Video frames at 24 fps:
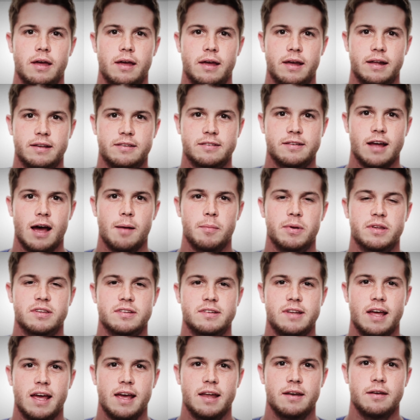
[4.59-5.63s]
It's time to
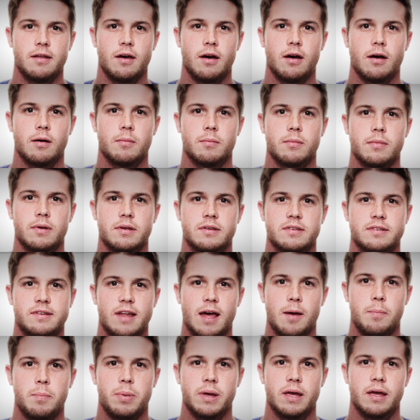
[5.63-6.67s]
stand up,
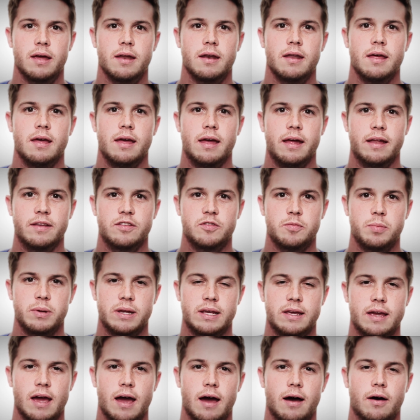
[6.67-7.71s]
step in, and
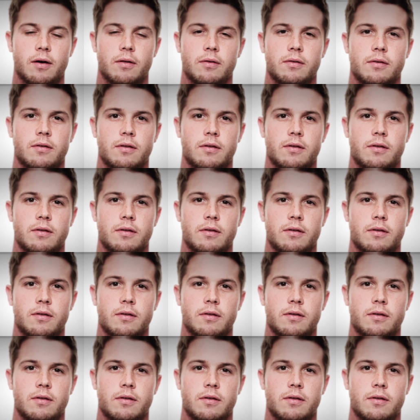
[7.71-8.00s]
speak out.